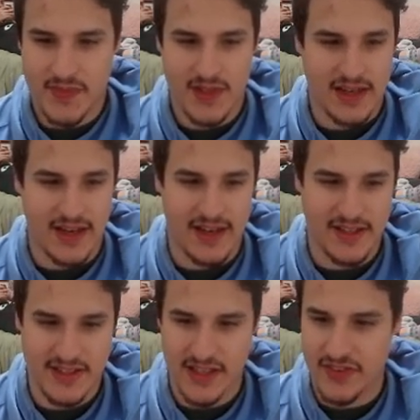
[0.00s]

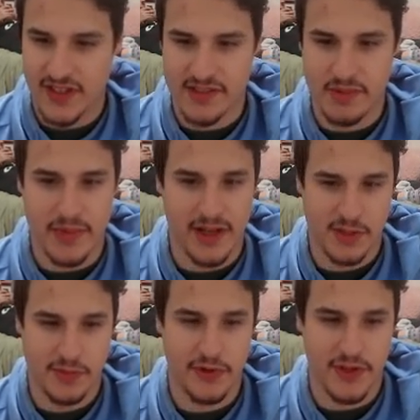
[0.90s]
It definitely needs to be
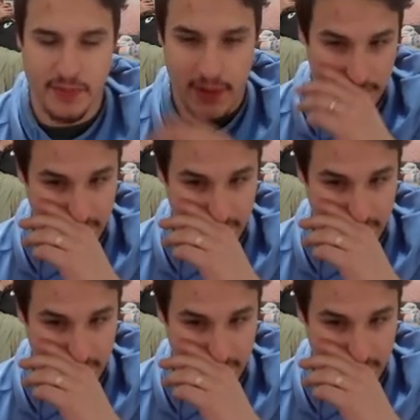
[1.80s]
balanced before it's publicly